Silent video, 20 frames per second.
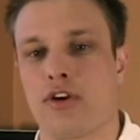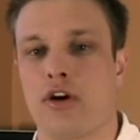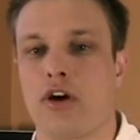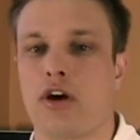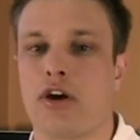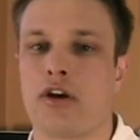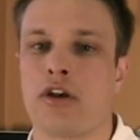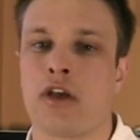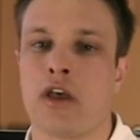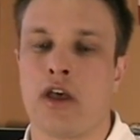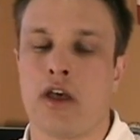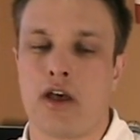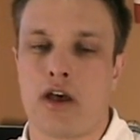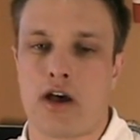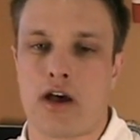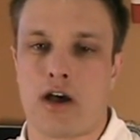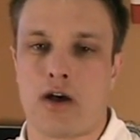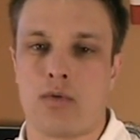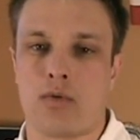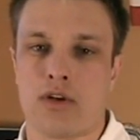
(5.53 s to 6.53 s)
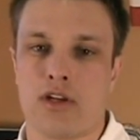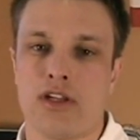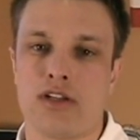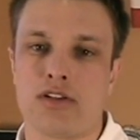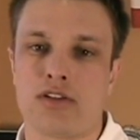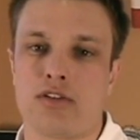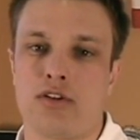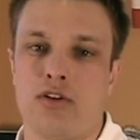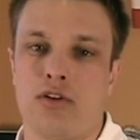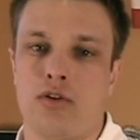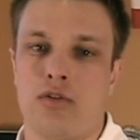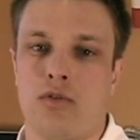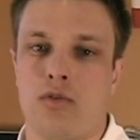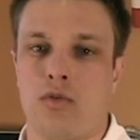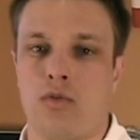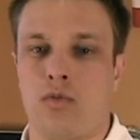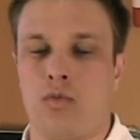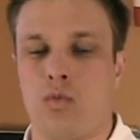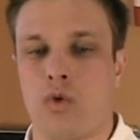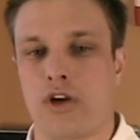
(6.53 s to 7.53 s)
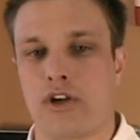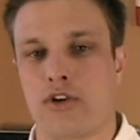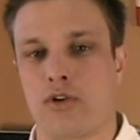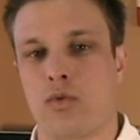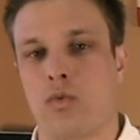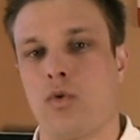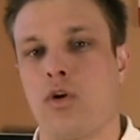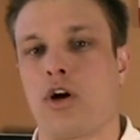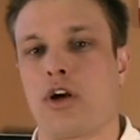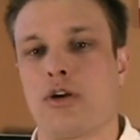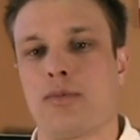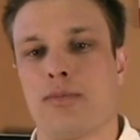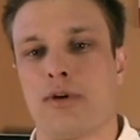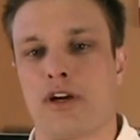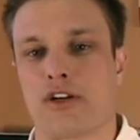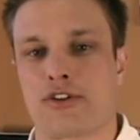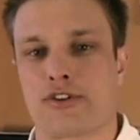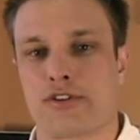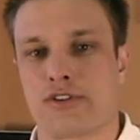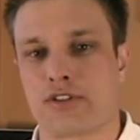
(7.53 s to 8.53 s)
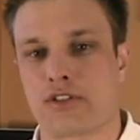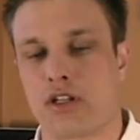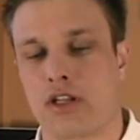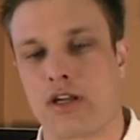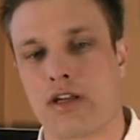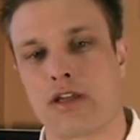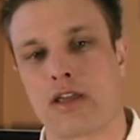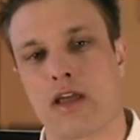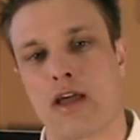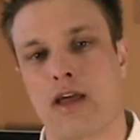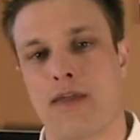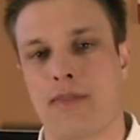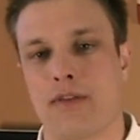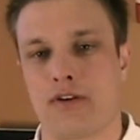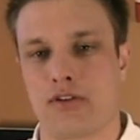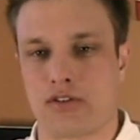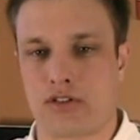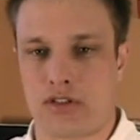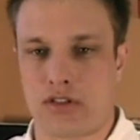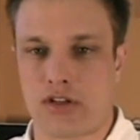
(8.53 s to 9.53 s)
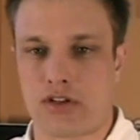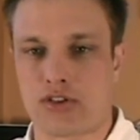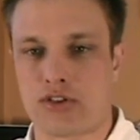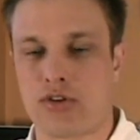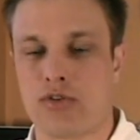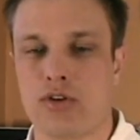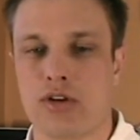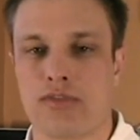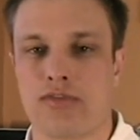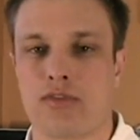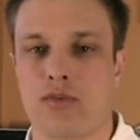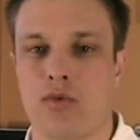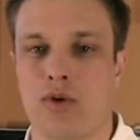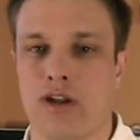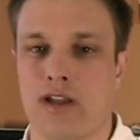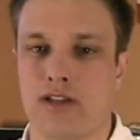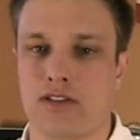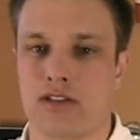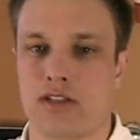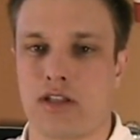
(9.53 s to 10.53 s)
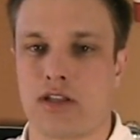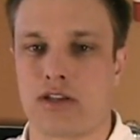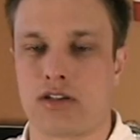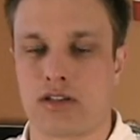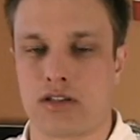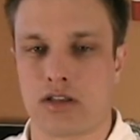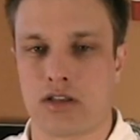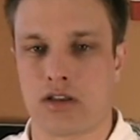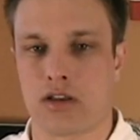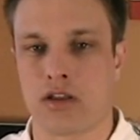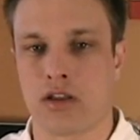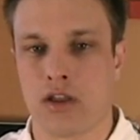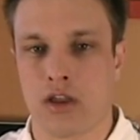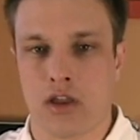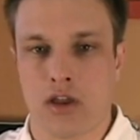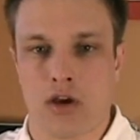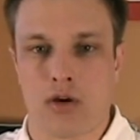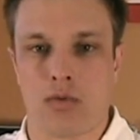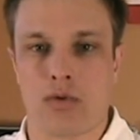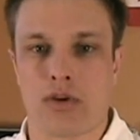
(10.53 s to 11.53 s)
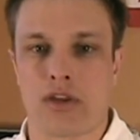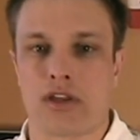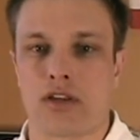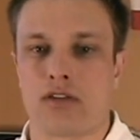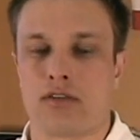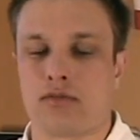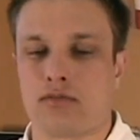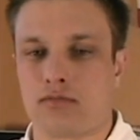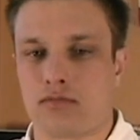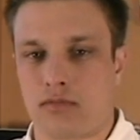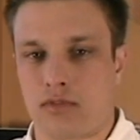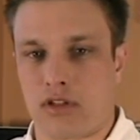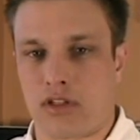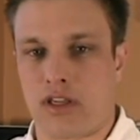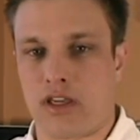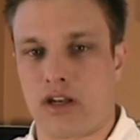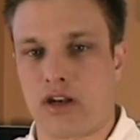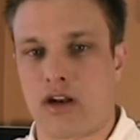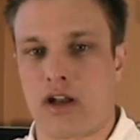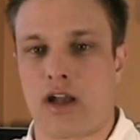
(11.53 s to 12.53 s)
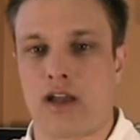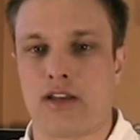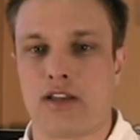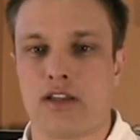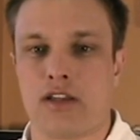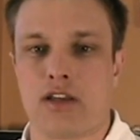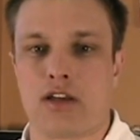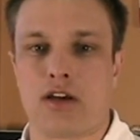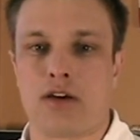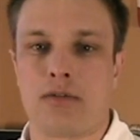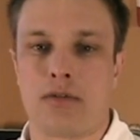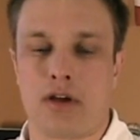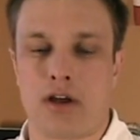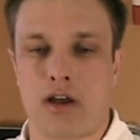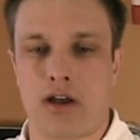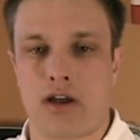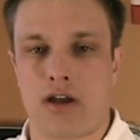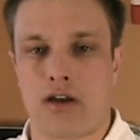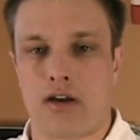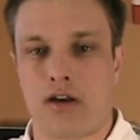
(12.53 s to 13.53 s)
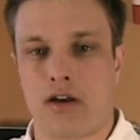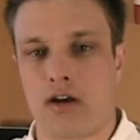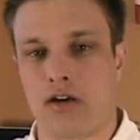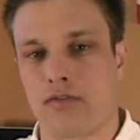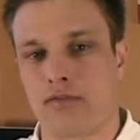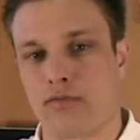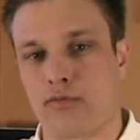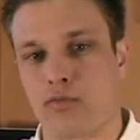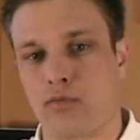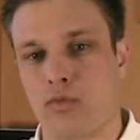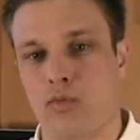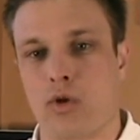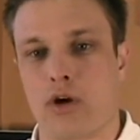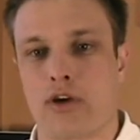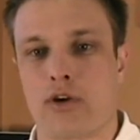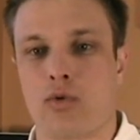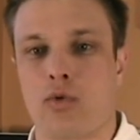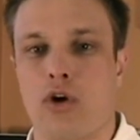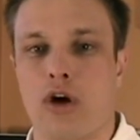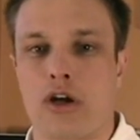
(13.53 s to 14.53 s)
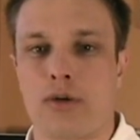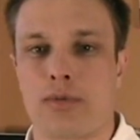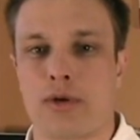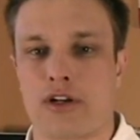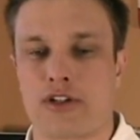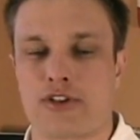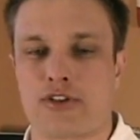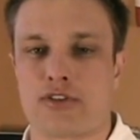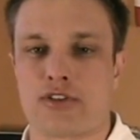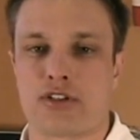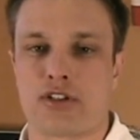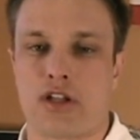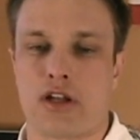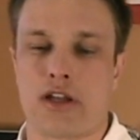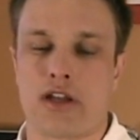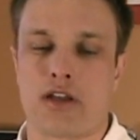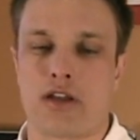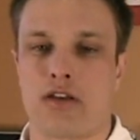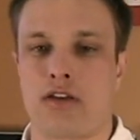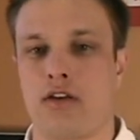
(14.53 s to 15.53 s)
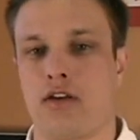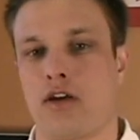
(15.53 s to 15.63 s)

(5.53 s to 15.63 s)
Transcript: yard, we need to know what your water pressure is like. And there's two different ways that we can get an idea of what your water pressure is like.